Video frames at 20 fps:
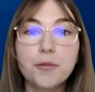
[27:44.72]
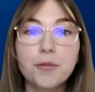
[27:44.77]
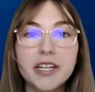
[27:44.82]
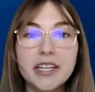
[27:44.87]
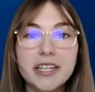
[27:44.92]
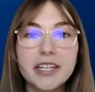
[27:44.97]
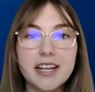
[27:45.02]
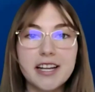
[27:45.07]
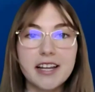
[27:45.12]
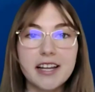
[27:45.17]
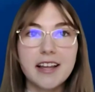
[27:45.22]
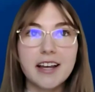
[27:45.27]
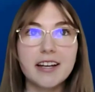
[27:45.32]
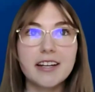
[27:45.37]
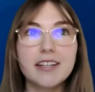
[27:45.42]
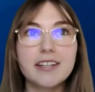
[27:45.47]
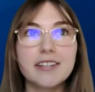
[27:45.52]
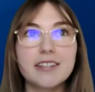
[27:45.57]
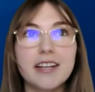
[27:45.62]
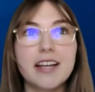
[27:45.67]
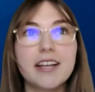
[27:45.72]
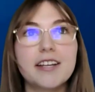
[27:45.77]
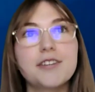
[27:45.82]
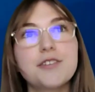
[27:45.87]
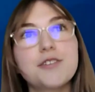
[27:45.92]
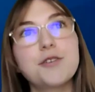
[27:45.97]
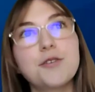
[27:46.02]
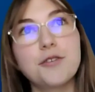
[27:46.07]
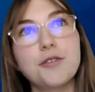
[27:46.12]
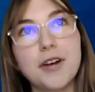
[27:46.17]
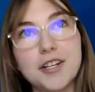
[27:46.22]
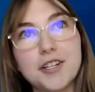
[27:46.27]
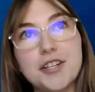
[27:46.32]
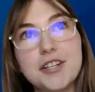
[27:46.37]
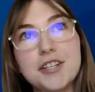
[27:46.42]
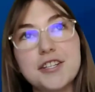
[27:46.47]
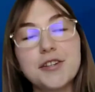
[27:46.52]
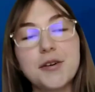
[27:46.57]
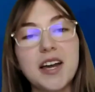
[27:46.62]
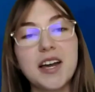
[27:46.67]
Well, we can take that in two
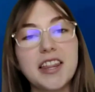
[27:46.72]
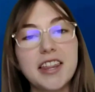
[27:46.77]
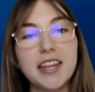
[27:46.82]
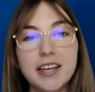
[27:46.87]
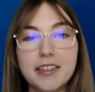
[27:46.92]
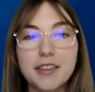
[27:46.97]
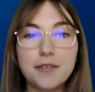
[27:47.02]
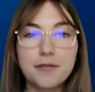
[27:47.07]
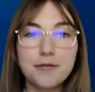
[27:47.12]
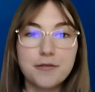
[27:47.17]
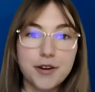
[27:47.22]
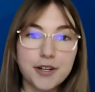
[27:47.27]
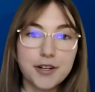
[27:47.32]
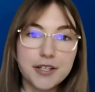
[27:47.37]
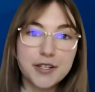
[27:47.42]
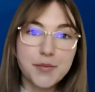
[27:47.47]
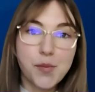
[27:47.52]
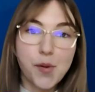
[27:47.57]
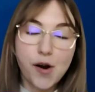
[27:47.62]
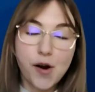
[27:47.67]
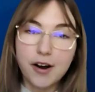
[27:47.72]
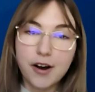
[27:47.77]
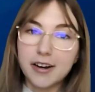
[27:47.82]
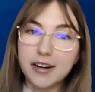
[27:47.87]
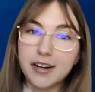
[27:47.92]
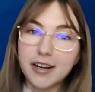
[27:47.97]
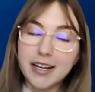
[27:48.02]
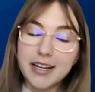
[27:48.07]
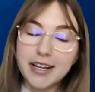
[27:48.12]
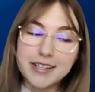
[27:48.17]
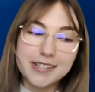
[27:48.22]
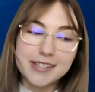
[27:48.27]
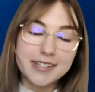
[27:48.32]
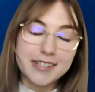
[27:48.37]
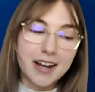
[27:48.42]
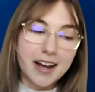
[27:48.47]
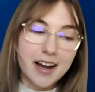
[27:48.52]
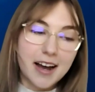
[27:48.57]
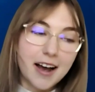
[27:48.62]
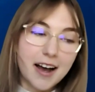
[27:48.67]
directions. So I think the first part
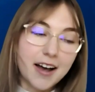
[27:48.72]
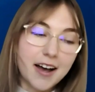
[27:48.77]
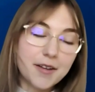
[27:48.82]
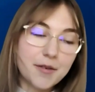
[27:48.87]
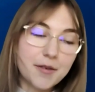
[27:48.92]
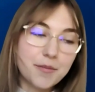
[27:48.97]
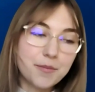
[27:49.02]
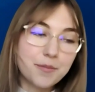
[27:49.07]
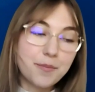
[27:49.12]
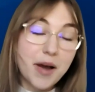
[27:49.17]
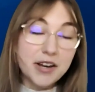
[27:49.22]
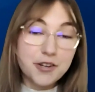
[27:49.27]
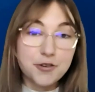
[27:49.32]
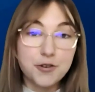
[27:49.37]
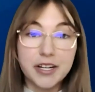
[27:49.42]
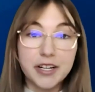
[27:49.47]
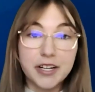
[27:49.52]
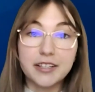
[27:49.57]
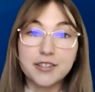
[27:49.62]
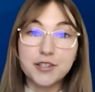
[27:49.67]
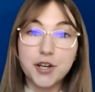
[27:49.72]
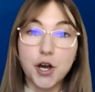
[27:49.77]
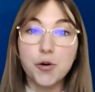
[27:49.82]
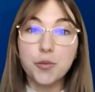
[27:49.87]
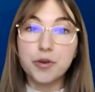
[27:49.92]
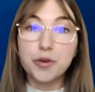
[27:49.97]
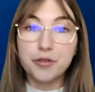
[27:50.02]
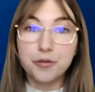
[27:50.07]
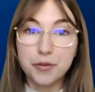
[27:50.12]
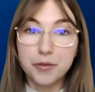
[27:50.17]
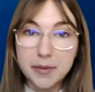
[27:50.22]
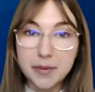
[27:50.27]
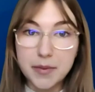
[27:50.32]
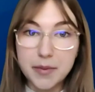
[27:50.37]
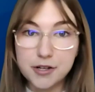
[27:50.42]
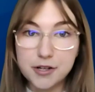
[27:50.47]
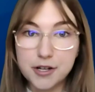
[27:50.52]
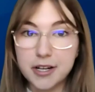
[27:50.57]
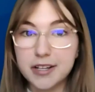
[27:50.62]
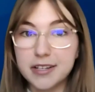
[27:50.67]
is measuring scope 3
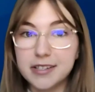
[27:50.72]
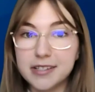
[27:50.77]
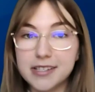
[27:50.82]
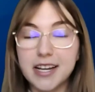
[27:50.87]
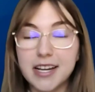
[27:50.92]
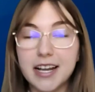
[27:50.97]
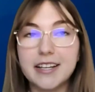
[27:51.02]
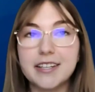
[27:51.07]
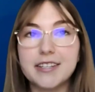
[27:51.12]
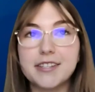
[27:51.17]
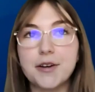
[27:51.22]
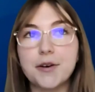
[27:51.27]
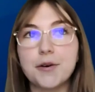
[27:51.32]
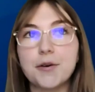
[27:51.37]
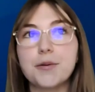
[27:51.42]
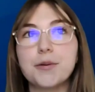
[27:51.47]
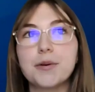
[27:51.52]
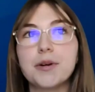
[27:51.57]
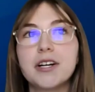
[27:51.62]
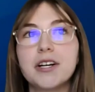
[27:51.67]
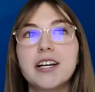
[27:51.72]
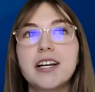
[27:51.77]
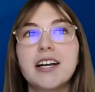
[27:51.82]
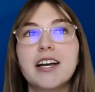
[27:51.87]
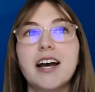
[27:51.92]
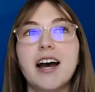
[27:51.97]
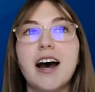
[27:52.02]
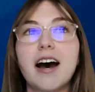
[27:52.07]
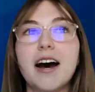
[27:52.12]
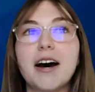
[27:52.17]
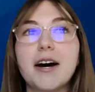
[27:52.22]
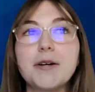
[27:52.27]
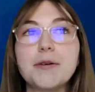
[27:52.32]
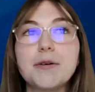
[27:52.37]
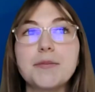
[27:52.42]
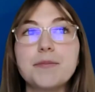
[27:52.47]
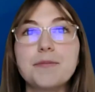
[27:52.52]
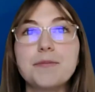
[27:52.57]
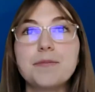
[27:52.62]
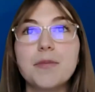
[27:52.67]
emissions. And so
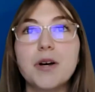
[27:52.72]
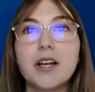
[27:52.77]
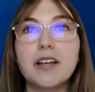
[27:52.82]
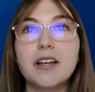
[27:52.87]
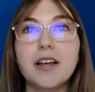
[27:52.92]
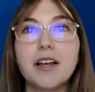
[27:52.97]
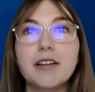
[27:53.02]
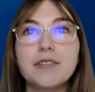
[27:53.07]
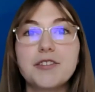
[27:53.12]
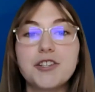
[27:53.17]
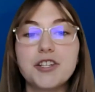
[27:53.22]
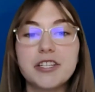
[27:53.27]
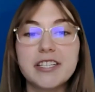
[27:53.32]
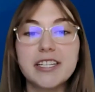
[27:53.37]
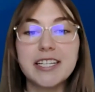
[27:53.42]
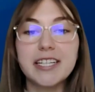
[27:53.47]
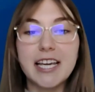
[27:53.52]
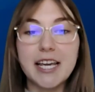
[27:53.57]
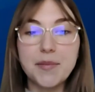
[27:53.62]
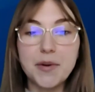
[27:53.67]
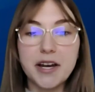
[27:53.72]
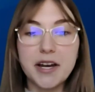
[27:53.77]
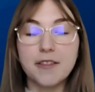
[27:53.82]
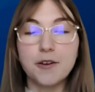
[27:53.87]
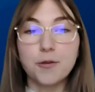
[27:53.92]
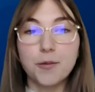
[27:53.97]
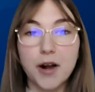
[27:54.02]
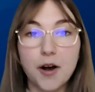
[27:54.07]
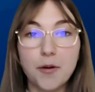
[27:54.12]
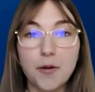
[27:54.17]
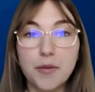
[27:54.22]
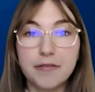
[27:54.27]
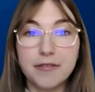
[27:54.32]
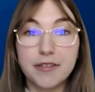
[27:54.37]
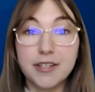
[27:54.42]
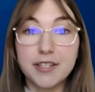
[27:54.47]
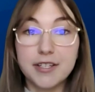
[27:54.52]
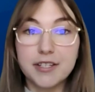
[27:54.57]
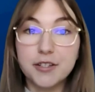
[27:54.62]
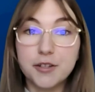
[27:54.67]
just to keep it in the realm of
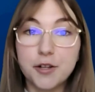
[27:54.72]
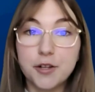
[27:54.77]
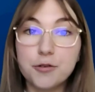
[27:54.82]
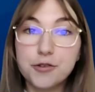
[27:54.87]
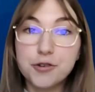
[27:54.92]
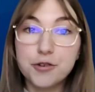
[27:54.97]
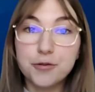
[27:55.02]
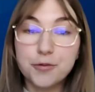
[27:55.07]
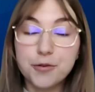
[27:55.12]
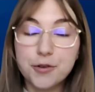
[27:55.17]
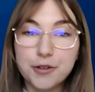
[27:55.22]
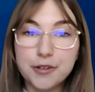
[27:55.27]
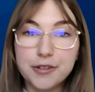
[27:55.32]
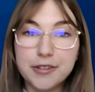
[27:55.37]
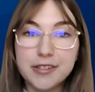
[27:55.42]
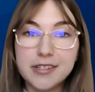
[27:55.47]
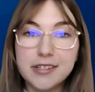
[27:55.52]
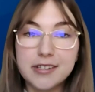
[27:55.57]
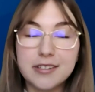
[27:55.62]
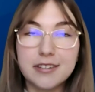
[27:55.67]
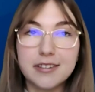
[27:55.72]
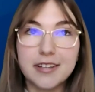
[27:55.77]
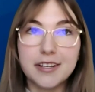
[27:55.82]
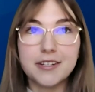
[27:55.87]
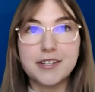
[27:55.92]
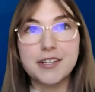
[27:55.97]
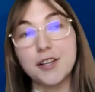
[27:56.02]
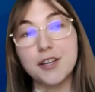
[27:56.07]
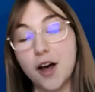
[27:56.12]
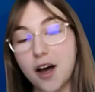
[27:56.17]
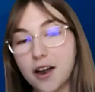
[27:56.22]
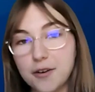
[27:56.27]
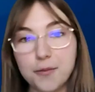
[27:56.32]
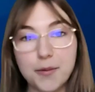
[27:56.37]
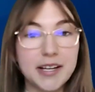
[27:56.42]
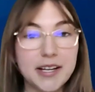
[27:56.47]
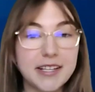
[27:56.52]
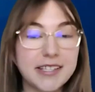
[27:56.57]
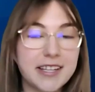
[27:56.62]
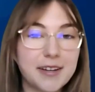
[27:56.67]
the disclosure rules, there's a lot of
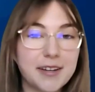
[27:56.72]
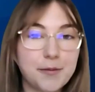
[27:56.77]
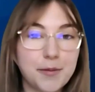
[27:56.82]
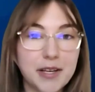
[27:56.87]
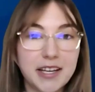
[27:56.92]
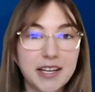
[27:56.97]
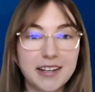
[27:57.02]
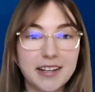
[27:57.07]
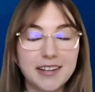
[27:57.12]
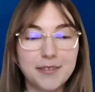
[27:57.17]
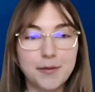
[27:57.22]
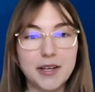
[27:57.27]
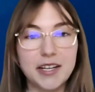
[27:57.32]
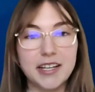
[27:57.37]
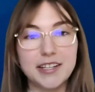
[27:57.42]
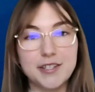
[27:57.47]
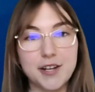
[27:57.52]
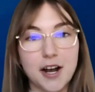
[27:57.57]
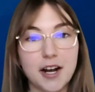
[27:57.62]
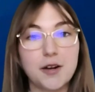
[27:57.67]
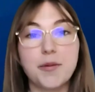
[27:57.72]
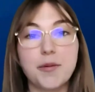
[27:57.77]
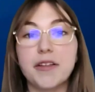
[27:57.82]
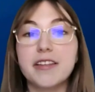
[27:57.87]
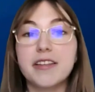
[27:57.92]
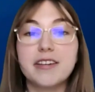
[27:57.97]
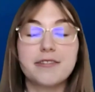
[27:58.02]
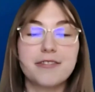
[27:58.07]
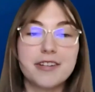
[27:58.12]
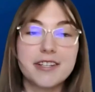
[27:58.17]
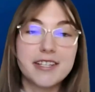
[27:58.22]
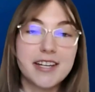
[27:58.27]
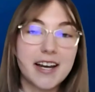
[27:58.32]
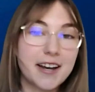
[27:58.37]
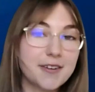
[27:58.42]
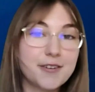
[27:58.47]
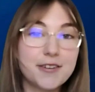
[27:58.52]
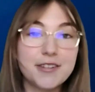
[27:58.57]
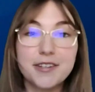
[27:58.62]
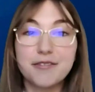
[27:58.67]
ways that we can talk about the different
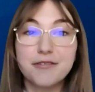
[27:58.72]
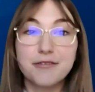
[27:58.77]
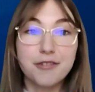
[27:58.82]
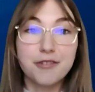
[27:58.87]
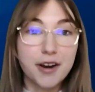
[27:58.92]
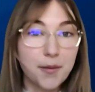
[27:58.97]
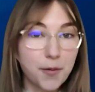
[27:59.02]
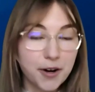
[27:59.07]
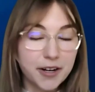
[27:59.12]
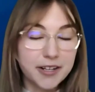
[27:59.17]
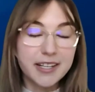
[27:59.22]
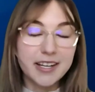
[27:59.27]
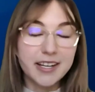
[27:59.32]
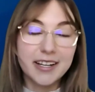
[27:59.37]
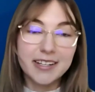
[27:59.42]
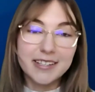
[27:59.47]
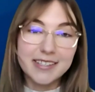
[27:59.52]
standards and frameworks that